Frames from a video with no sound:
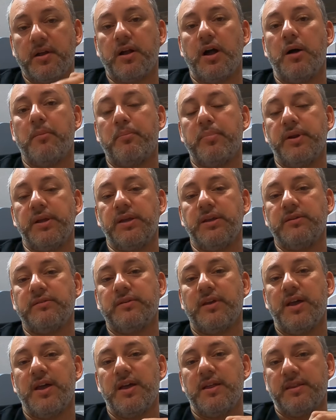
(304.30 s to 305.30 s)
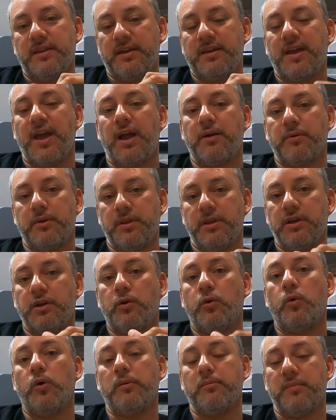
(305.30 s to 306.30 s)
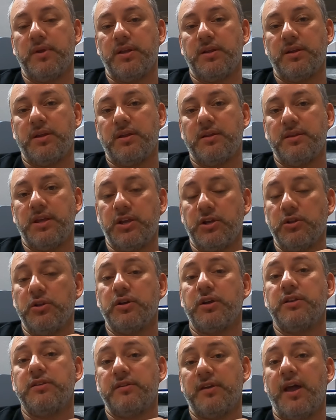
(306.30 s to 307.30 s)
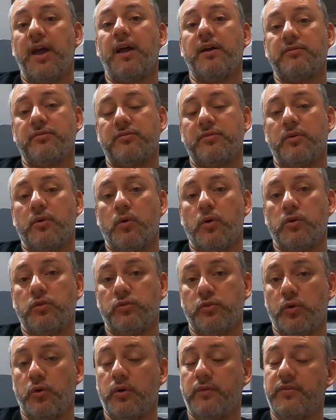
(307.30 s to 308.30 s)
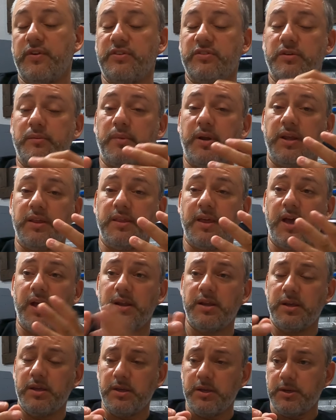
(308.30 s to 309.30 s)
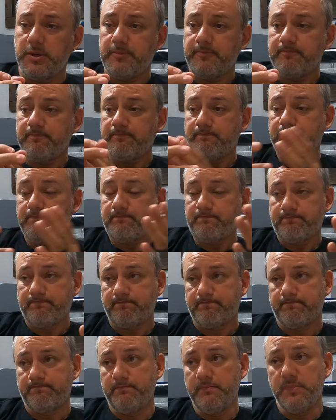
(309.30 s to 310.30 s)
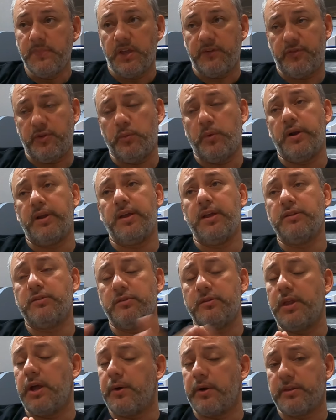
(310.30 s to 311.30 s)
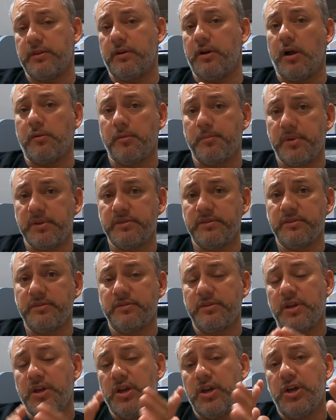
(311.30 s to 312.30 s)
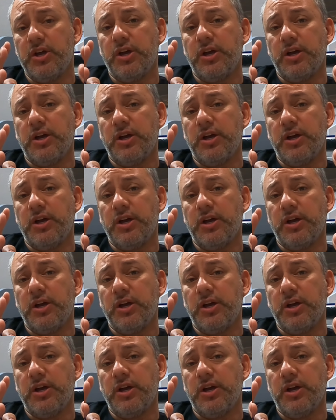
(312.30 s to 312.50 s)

the companies that carry the equipment that you're looking to have. So if it's somebody that, if you want to get into the direct-to-garment business,